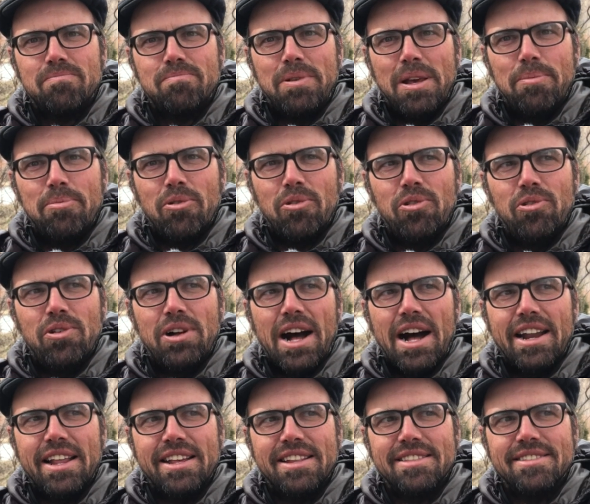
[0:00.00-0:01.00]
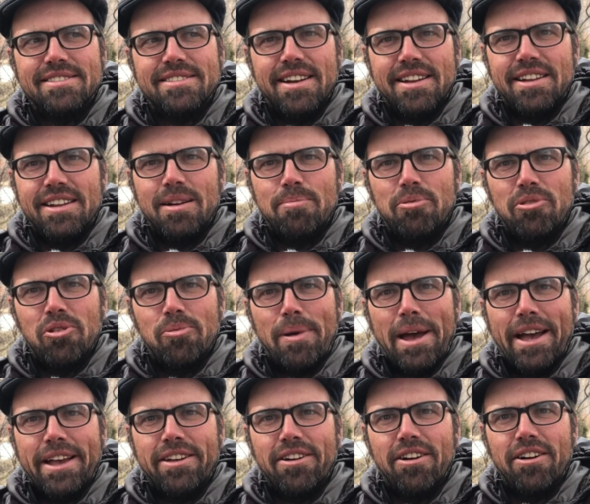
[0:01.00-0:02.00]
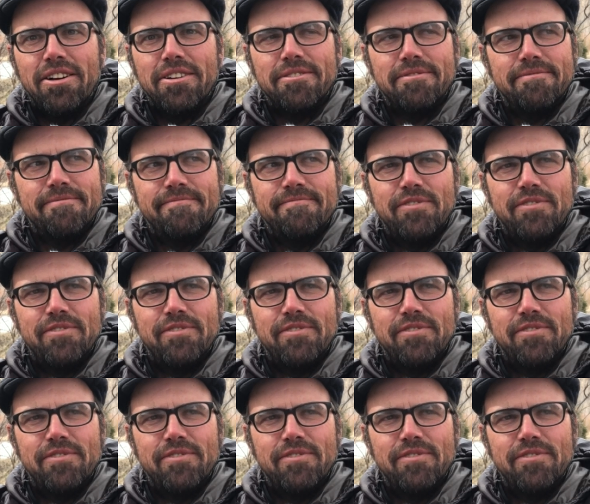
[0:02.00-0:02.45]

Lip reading: people who got it and set it up in their backyard